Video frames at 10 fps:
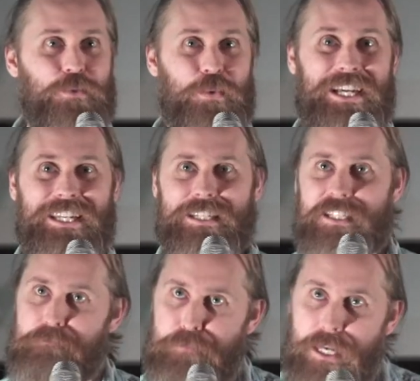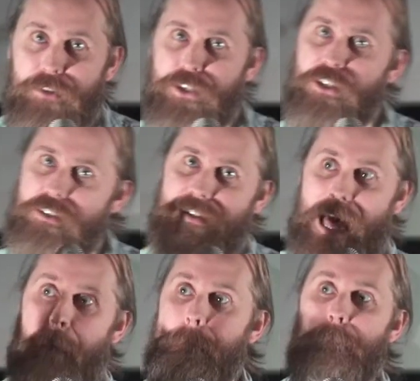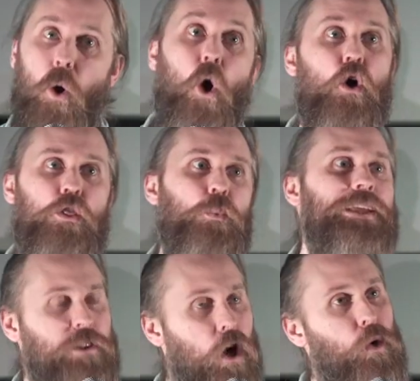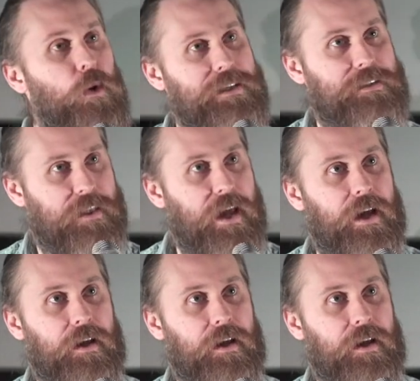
That we could experience that more that we know is there.